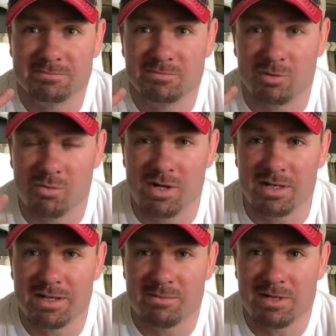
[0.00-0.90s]
For
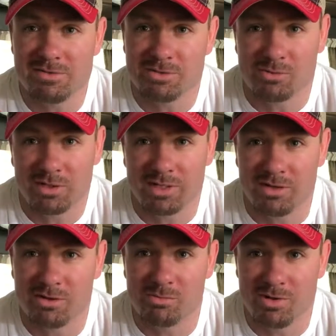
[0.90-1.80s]
one, I'm not used to working
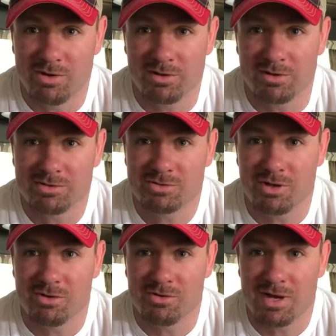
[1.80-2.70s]
at home with her,
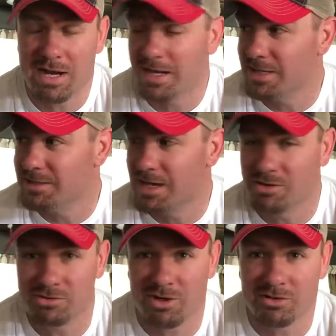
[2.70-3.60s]
so I
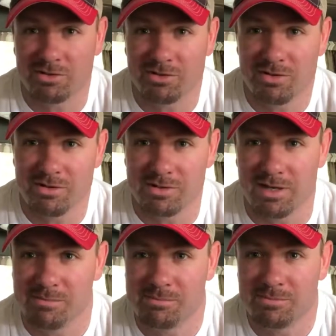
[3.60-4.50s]
now talk to her all the
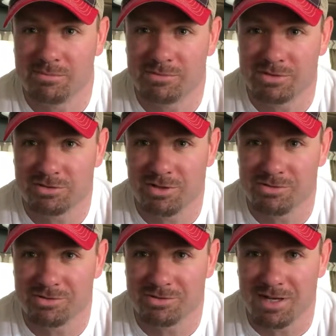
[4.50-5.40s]
time, which
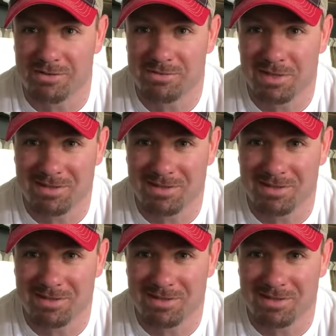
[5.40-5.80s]
slows us down.